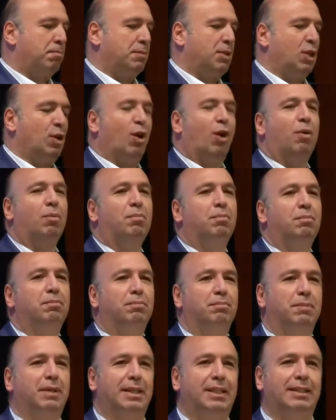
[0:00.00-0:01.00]
you know,
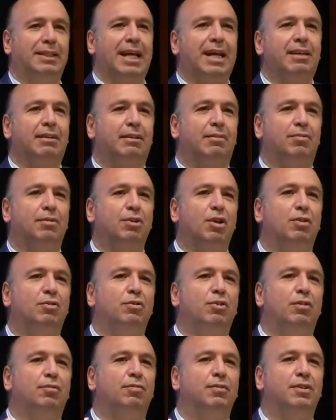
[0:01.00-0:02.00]
then
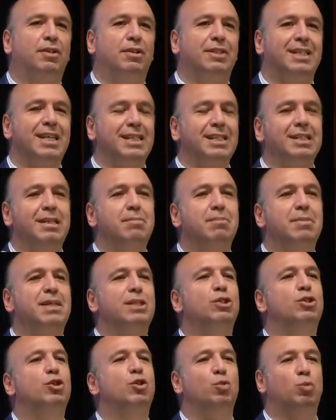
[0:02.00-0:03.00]
the system
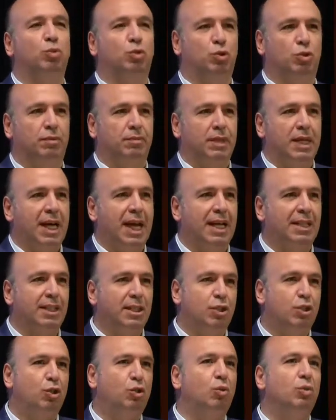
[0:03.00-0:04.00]
is skewed. And
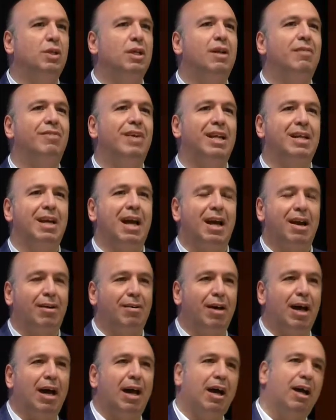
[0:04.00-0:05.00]
it's skewed in a very
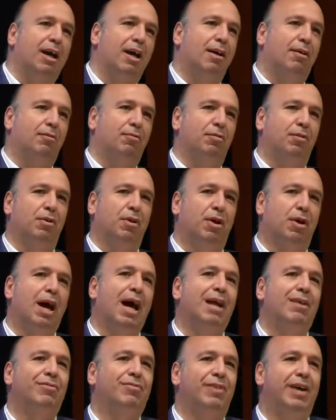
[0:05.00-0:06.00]

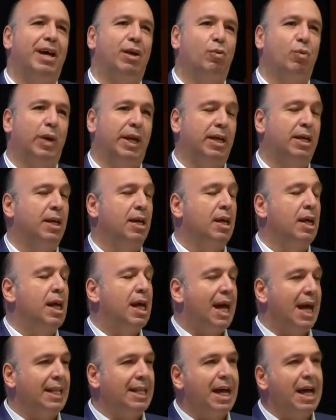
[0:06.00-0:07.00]
unfair way.
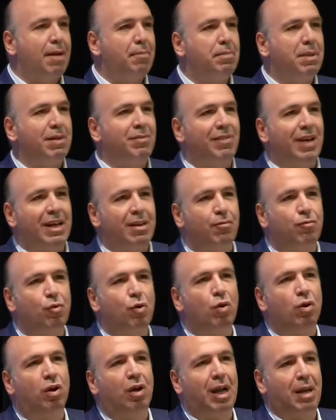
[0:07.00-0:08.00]
And I have been very
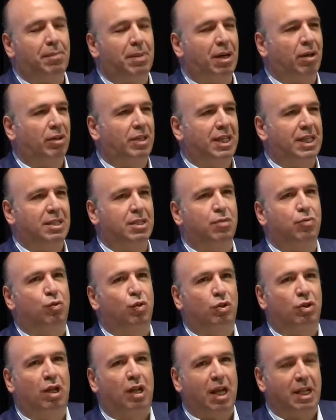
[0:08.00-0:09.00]
vocal about this
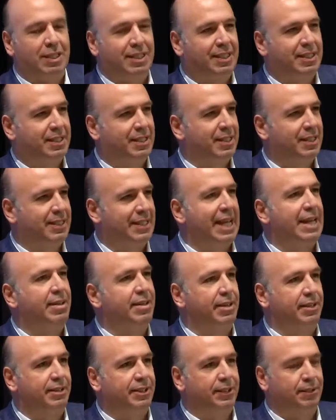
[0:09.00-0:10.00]
for the last 10
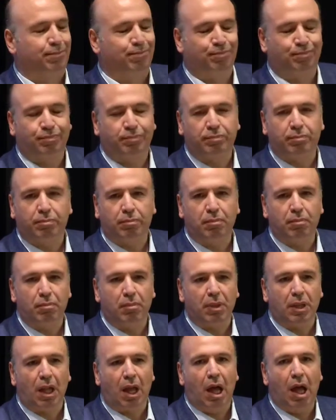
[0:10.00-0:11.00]
years.
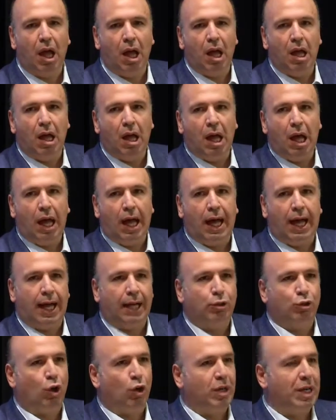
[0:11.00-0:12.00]

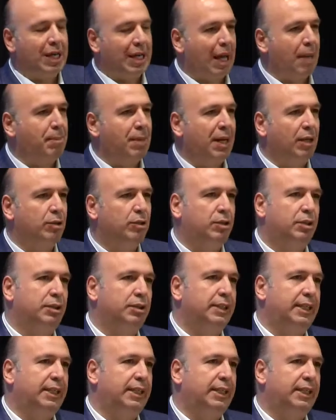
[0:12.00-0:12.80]
Talking about